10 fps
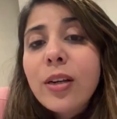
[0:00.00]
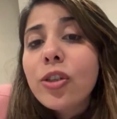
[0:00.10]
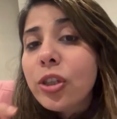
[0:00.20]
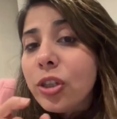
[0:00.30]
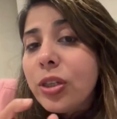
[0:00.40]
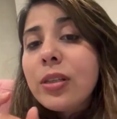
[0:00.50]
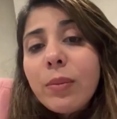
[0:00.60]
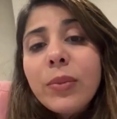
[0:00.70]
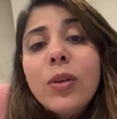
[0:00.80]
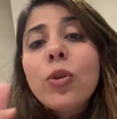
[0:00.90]
So this is
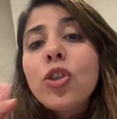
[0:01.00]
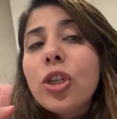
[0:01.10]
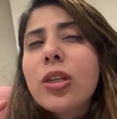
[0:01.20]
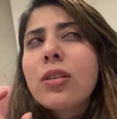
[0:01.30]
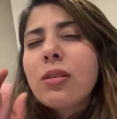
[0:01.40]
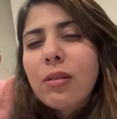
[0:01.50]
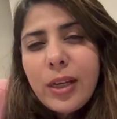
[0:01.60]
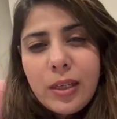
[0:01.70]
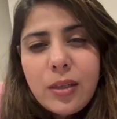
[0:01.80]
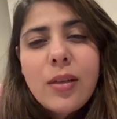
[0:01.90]
something which is
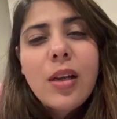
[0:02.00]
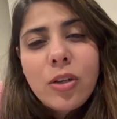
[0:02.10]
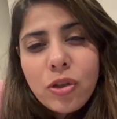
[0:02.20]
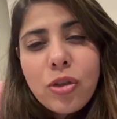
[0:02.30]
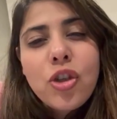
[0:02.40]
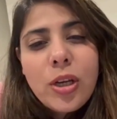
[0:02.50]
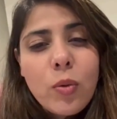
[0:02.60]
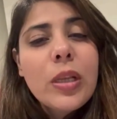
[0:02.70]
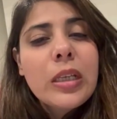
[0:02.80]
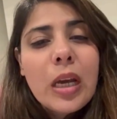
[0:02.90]
like associated
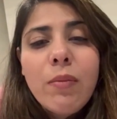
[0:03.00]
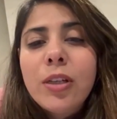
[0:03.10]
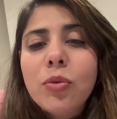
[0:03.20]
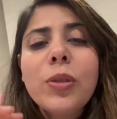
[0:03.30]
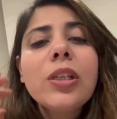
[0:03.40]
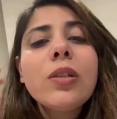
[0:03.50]
with time management,